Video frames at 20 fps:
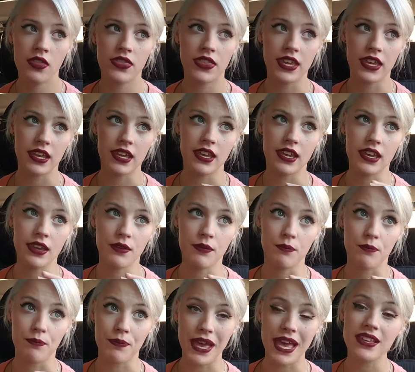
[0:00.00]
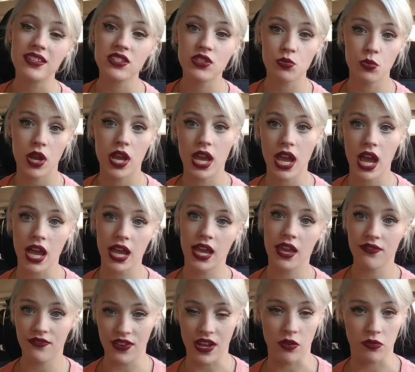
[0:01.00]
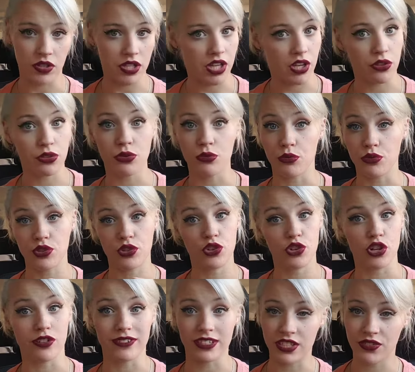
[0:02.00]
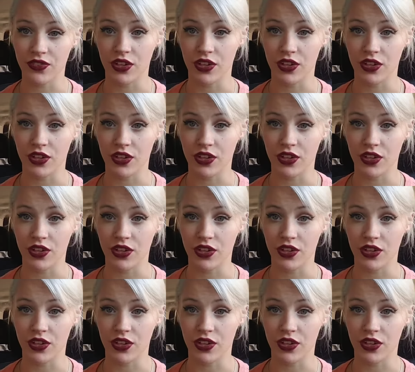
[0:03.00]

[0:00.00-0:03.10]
the best way I have found to get through to nervous,